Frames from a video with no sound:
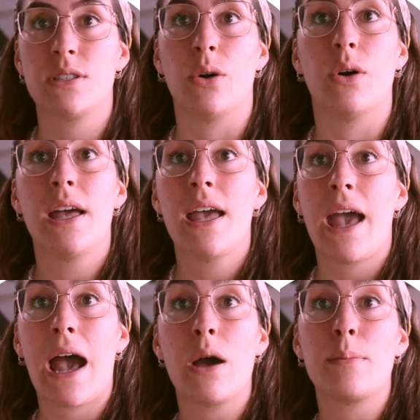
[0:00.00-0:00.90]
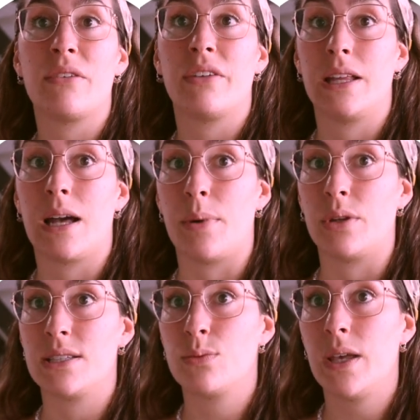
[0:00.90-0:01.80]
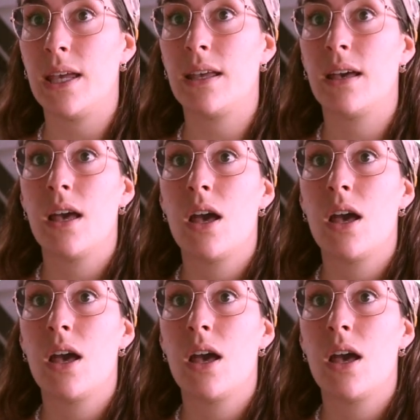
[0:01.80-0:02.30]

So how am I feeling about this week?